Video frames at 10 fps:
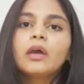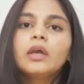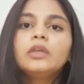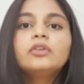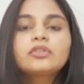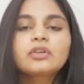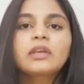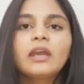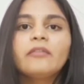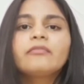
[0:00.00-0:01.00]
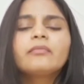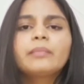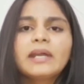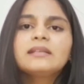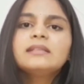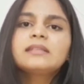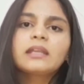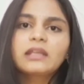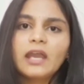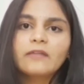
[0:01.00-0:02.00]
used to give presents
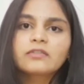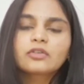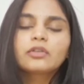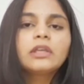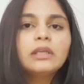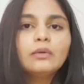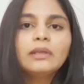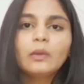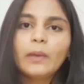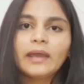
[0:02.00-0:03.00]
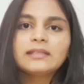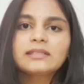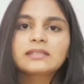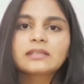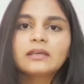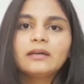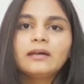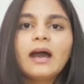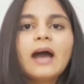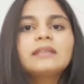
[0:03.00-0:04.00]
and gifts to the newlyweds
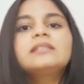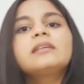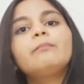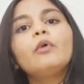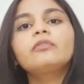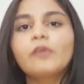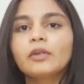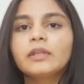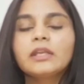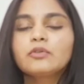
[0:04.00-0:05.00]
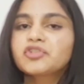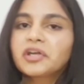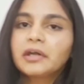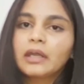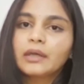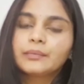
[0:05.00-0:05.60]
as a support for their new journey.